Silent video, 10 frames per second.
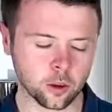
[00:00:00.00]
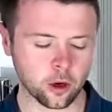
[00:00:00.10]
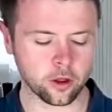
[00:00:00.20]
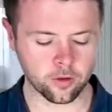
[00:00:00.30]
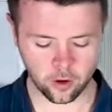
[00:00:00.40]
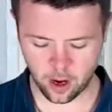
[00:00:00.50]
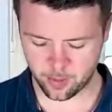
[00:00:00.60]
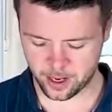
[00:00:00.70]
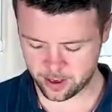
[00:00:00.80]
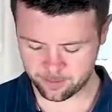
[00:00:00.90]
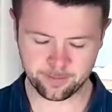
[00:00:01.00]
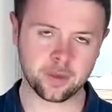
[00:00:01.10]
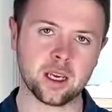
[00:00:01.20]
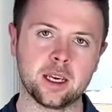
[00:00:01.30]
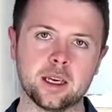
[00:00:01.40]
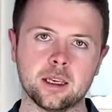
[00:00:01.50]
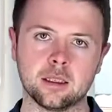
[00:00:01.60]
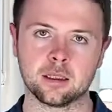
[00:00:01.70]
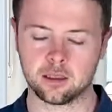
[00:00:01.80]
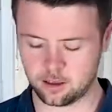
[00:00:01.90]
want in the fry pan
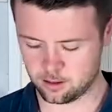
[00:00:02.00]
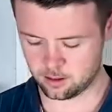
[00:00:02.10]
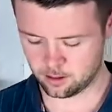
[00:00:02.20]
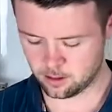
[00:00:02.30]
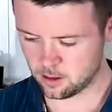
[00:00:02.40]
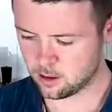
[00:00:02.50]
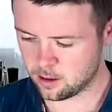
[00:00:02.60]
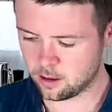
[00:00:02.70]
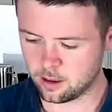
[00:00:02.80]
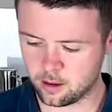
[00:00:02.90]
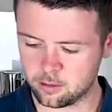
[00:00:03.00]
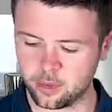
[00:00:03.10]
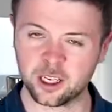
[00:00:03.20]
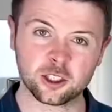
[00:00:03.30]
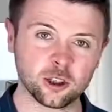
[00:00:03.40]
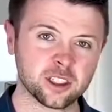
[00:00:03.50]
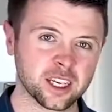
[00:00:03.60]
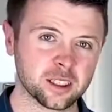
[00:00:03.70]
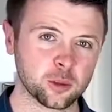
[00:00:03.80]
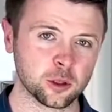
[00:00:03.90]
is about 2
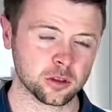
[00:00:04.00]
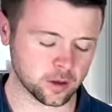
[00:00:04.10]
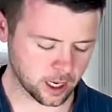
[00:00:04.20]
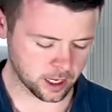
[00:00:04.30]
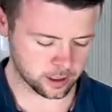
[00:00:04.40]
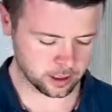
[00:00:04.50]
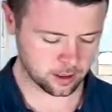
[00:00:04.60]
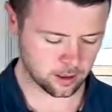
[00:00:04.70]
teaspoons of garlic.